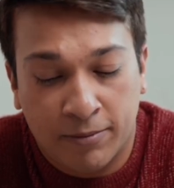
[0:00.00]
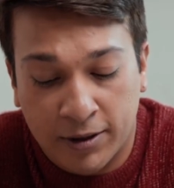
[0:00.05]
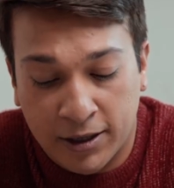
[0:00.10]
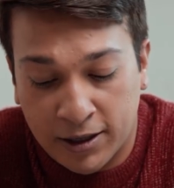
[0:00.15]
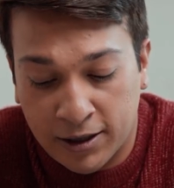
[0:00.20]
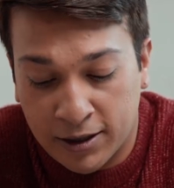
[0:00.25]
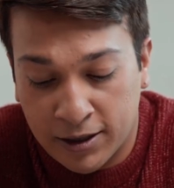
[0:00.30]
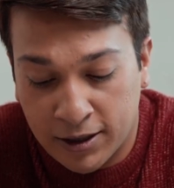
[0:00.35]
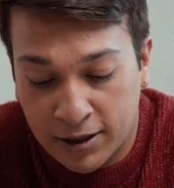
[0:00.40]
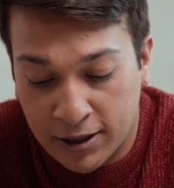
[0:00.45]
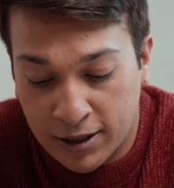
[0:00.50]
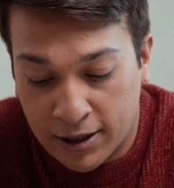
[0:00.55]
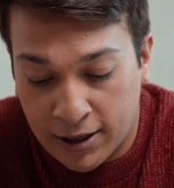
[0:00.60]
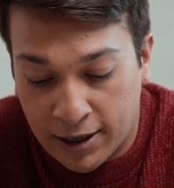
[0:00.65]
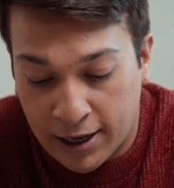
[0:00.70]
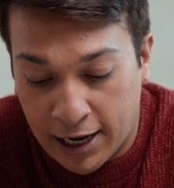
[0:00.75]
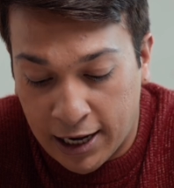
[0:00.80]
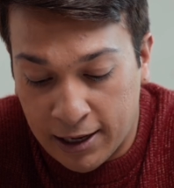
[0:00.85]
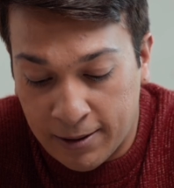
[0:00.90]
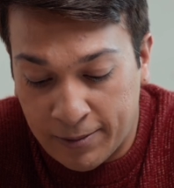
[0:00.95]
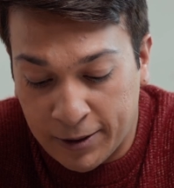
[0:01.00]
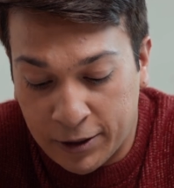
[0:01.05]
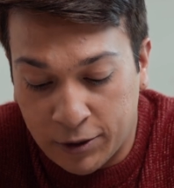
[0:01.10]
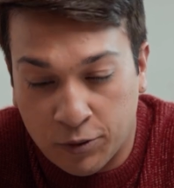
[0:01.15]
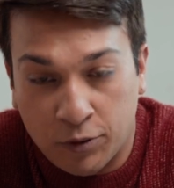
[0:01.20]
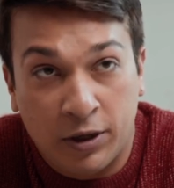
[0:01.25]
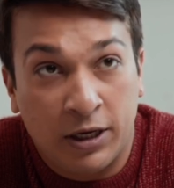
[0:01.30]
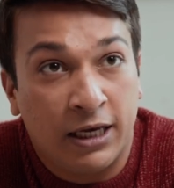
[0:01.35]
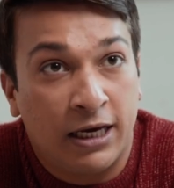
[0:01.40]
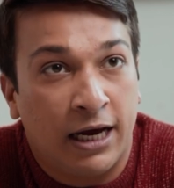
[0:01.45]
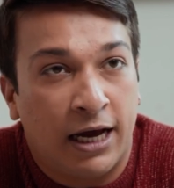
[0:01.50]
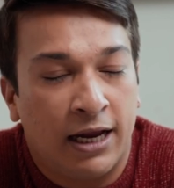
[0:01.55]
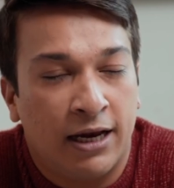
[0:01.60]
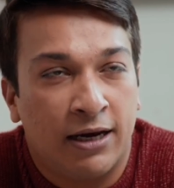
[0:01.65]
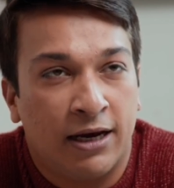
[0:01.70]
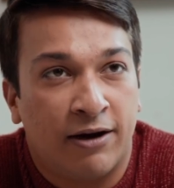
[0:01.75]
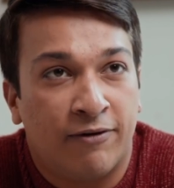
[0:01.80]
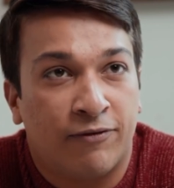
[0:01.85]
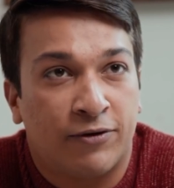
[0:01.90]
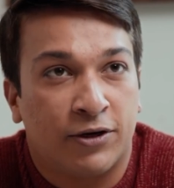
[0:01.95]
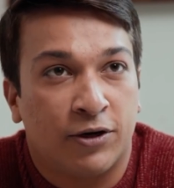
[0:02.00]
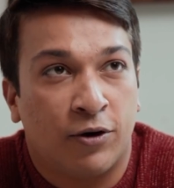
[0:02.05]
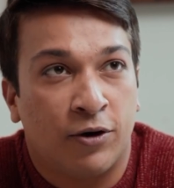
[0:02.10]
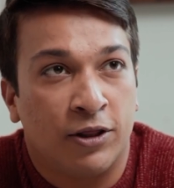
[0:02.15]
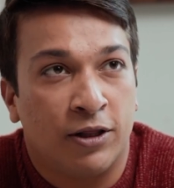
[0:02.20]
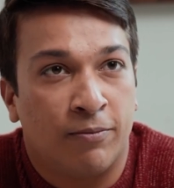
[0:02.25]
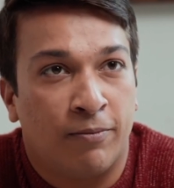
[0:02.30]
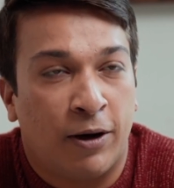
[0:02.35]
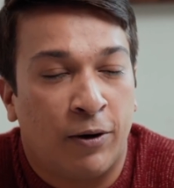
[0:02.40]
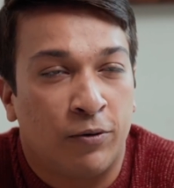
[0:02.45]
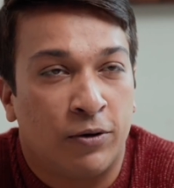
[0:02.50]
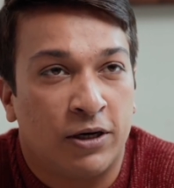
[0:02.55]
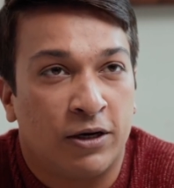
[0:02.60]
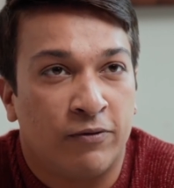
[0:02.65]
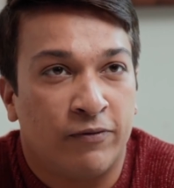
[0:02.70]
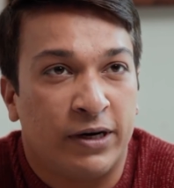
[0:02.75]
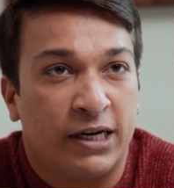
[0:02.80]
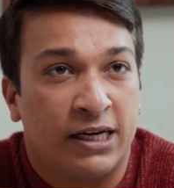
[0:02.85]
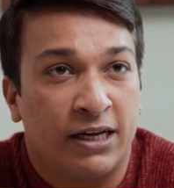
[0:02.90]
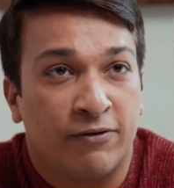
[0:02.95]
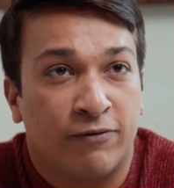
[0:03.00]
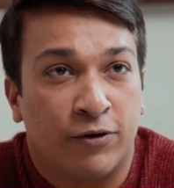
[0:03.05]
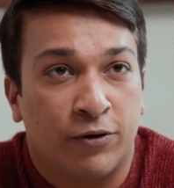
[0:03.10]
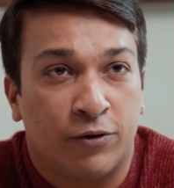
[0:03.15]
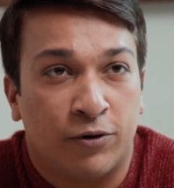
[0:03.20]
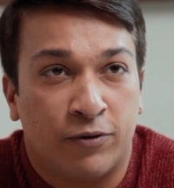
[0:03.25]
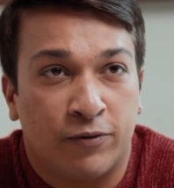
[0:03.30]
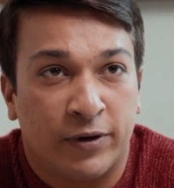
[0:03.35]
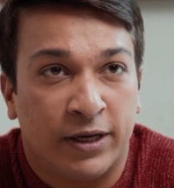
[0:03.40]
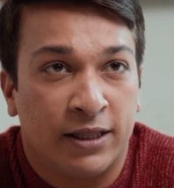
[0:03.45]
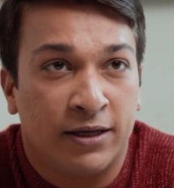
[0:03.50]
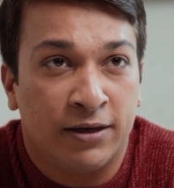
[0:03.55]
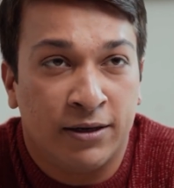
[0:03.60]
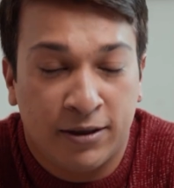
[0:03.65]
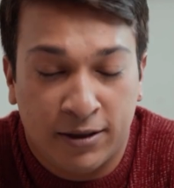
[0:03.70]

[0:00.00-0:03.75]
I'll be the only guy left on the mountain waiting for good weather.